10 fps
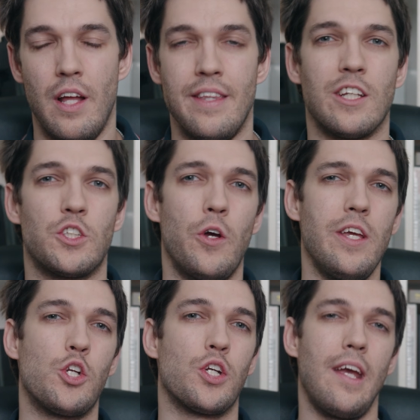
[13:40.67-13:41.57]
Now,
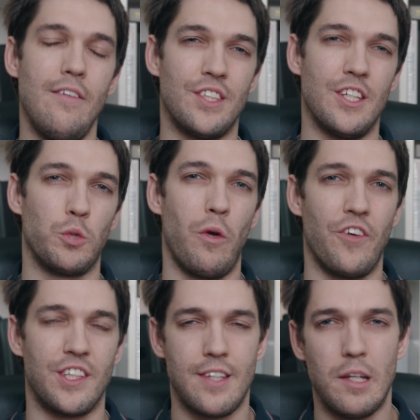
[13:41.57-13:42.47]
Sony achieves this with
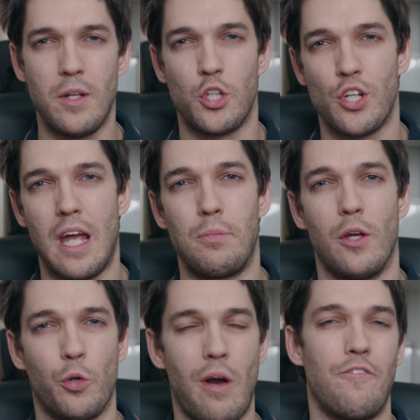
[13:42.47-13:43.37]
a
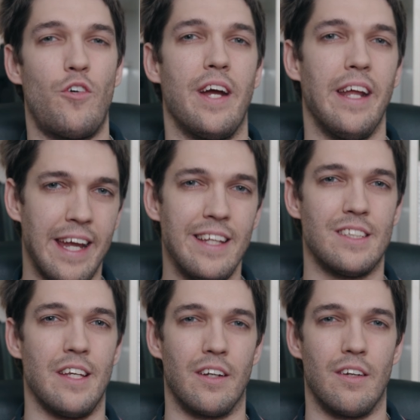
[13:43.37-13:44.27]
Sigma-shaped graphite
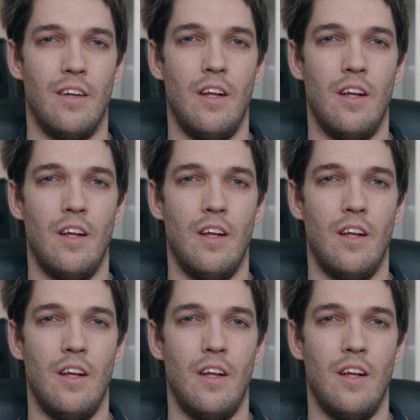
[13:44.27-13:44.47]
heatsink